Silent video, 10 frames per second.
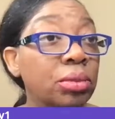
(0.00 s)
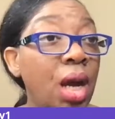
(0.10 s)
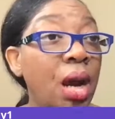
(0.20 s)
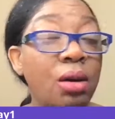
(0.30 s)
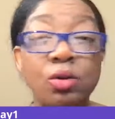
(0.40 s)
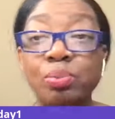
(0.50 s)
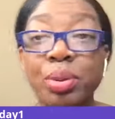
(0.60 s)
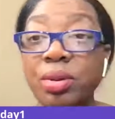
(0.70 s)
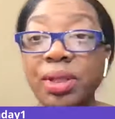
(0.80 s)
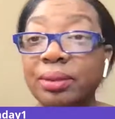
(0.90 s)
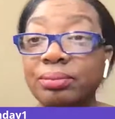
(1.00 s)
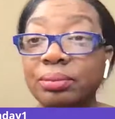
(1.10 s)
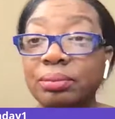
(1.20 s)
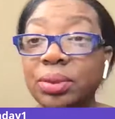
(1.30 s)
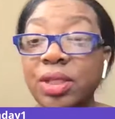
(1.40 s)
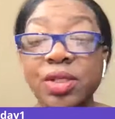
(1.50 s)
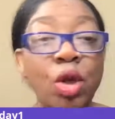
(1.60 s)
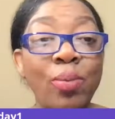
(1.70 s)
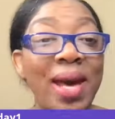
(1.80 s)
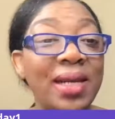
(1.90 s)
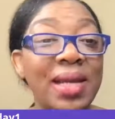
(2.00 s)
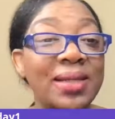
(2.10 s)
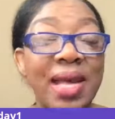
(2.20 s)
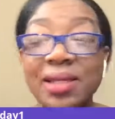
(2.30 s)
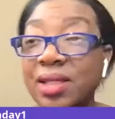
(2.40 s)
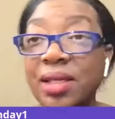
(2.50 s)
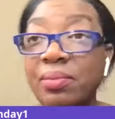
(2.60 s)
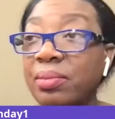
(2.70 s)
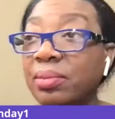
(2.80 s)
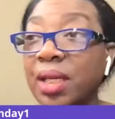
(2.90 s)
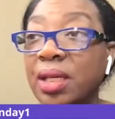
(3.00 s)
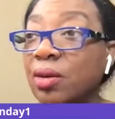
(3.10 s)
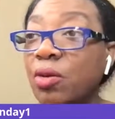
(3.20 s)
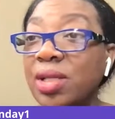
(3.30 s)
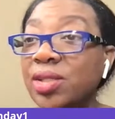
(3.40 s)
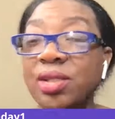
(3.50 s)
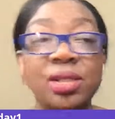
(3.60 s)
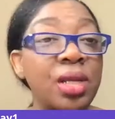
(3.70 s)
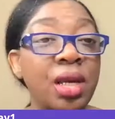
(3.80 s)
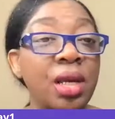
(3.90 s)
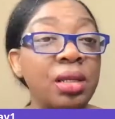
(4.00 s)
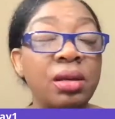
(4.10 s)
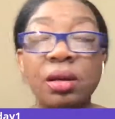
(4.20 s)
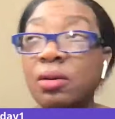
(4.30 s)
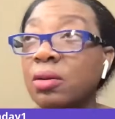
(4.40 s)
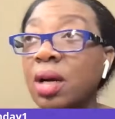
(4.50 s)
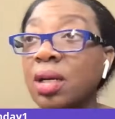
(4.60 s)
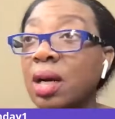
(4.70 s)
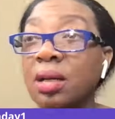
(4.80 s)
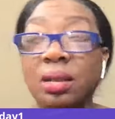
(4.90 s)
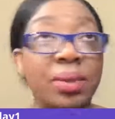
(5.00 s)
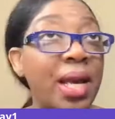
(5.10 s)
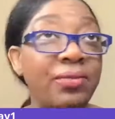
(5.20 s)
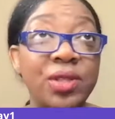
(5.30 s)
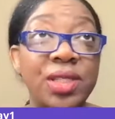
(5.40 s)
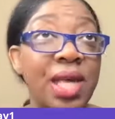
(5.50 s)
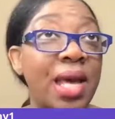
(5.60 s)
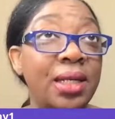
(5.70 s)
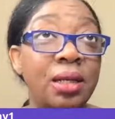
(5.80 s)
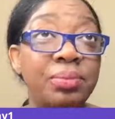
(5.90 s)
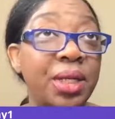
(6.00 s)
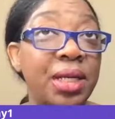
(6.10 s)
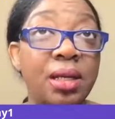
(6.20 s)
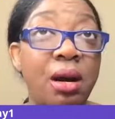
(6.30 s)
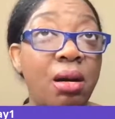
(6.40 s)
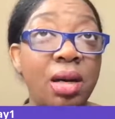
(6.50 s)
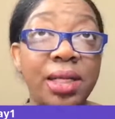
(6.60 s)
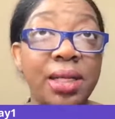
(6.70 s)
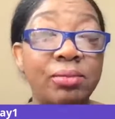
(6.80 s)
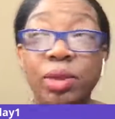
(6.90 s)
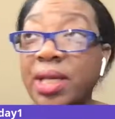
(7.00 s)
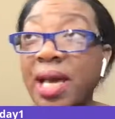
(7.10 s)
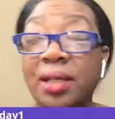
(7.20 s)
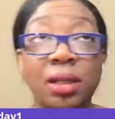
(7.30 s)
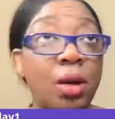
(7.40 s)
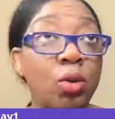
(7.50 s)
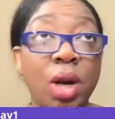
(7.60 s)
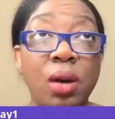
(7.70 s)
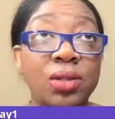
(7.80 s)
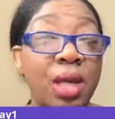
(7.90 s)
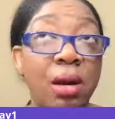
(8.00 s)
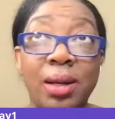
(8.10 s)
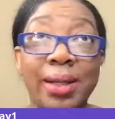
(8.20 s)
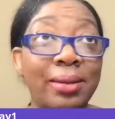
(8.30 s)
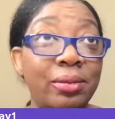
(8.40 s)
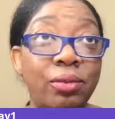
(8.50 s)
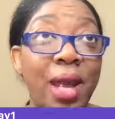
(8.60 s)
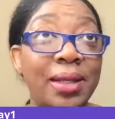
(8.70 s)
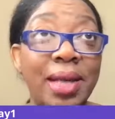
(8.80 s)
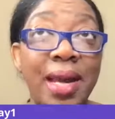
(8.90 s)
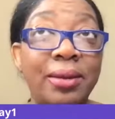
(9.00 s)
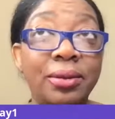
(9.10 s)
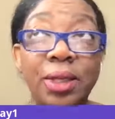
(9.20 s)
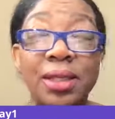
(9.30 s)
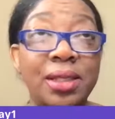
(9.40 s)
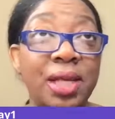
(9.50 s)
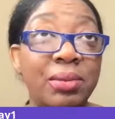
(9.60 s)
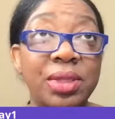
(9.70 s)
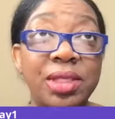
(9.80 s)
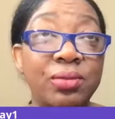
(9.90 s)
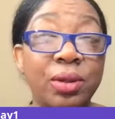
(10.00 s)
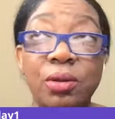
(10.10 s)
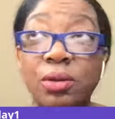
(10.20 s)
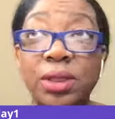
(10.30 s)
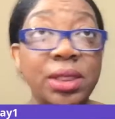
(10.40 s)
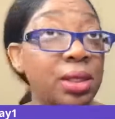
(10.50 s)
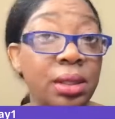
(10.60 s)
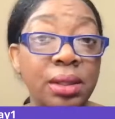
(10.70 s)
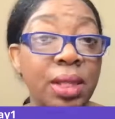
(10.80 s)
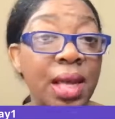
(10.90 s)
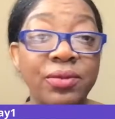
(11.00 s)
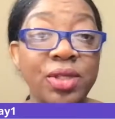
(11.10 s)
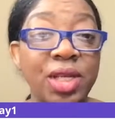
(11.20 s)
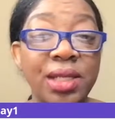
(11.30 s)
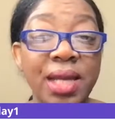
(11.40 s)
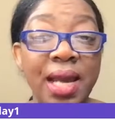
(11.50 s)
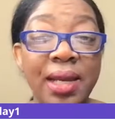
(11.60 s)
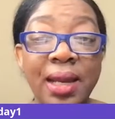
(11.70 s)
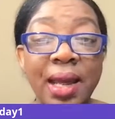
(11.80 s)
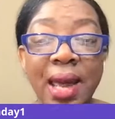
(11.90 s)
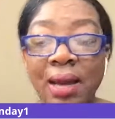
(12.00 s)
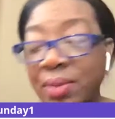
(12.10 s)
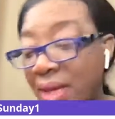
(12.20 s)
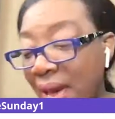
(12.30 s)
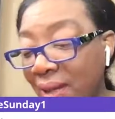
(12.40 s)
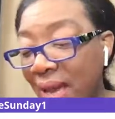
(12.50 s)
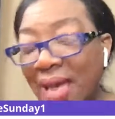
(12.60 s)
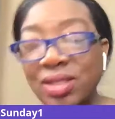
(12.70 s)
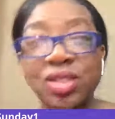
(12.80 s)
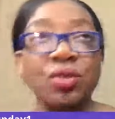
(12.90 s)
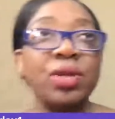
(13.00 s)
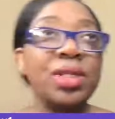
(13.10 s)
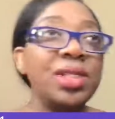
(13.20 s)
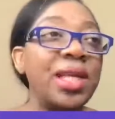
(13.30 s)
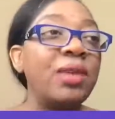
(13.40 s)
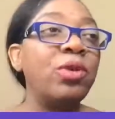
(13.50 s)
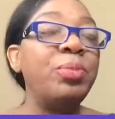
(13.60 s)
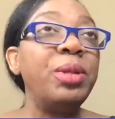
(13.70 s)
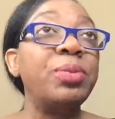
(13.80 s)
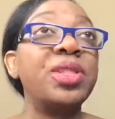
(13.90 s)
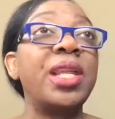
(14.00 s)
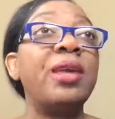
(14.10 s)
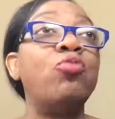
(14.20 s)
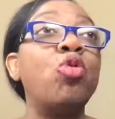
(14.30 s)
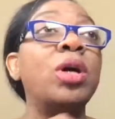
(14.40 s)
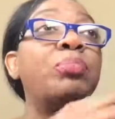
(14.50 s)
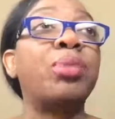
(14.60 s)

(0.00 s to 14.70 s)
are on point because nobody has asked any questions. Have you signed up to get an audit? We got a low cost audit right now at the time of this recording. Have you done that? I mean, I just don't understand when people say they want